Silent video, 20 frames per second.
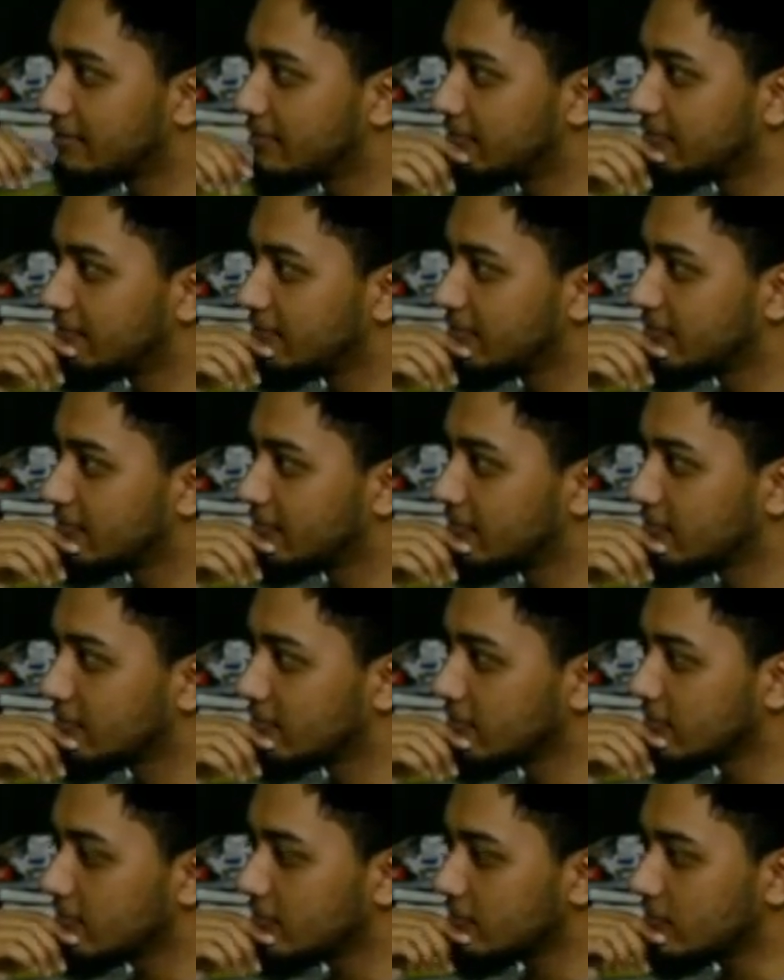
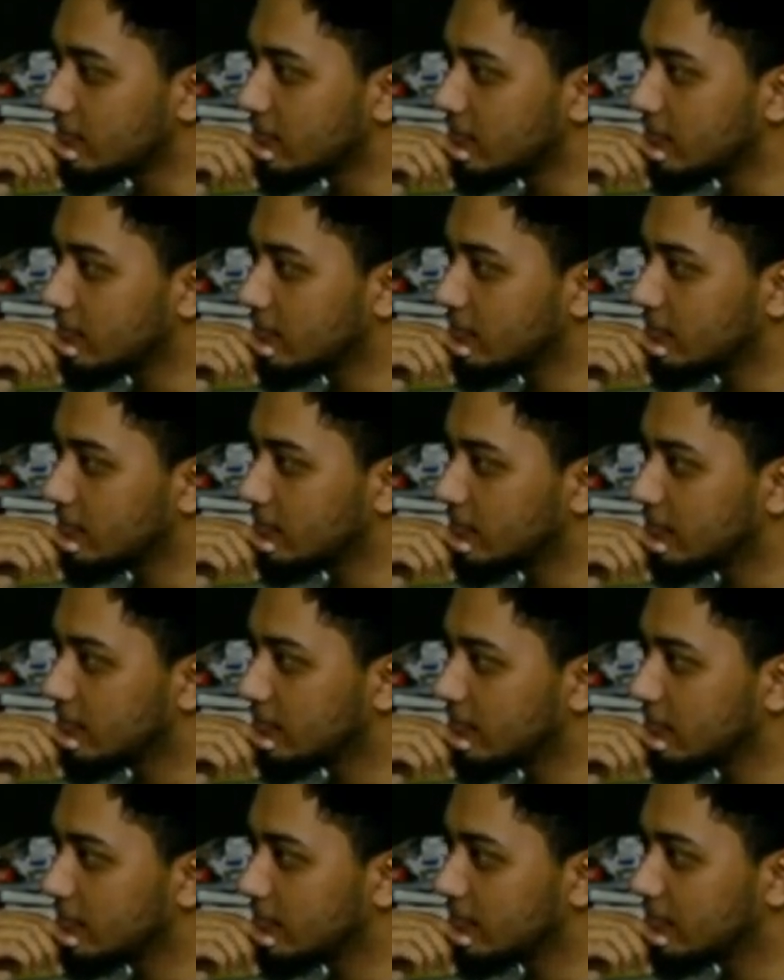
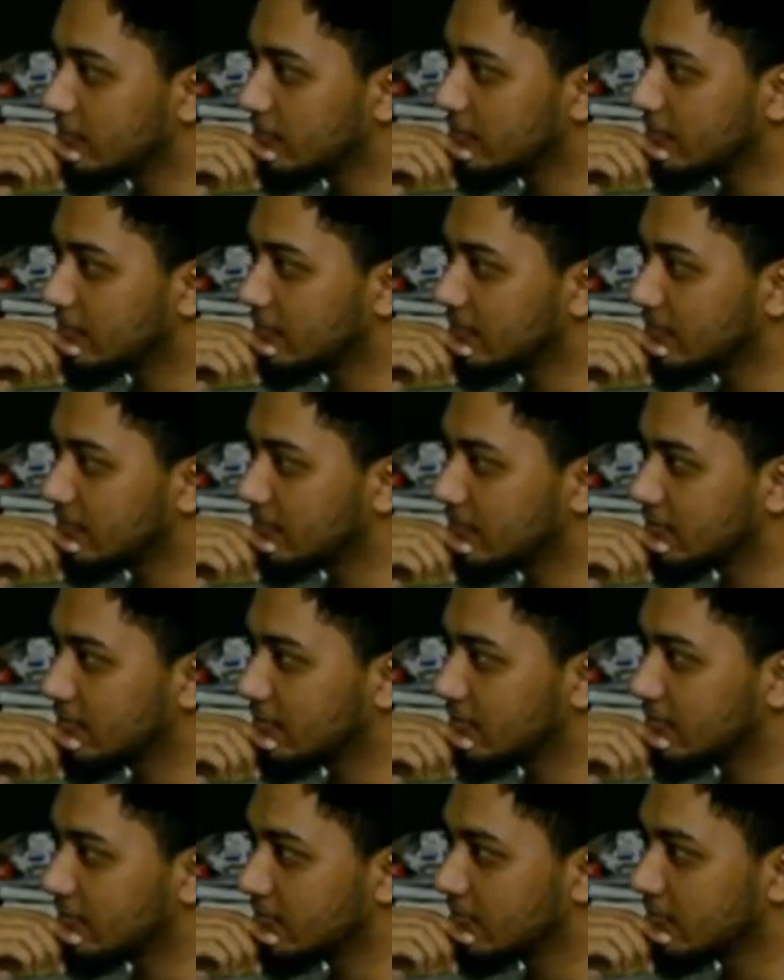
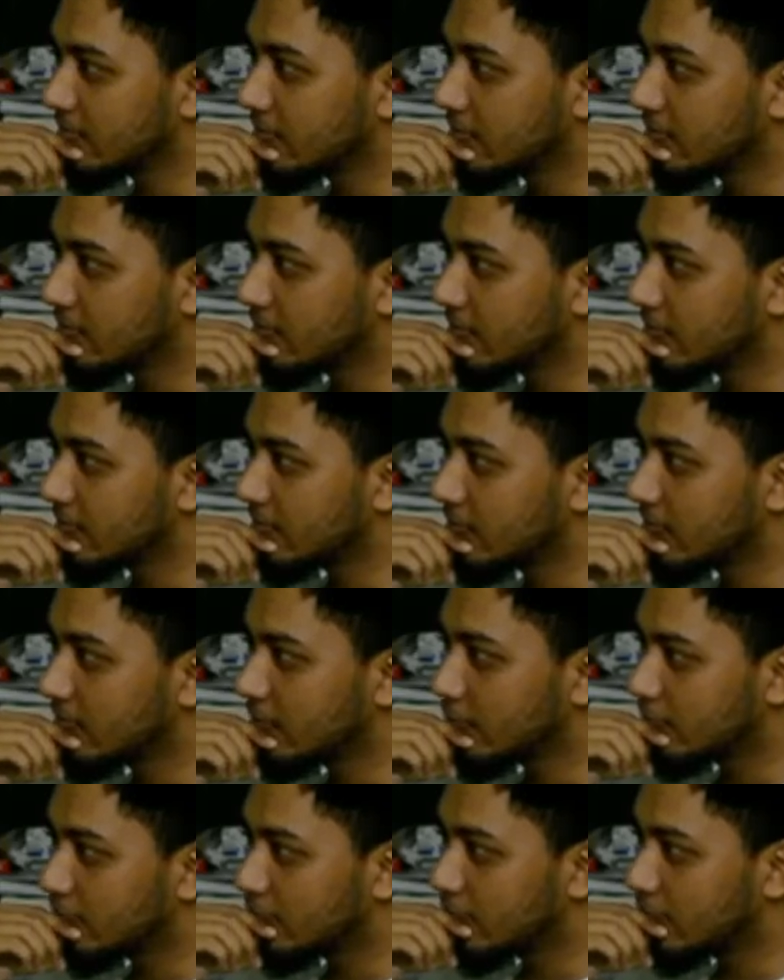
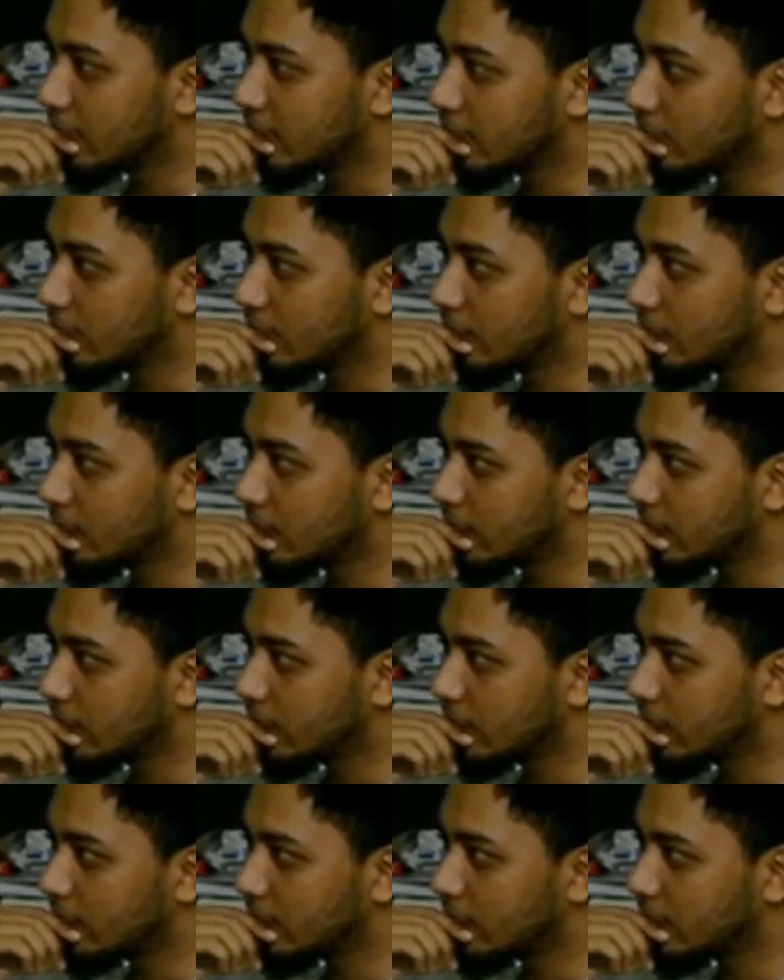[no speech]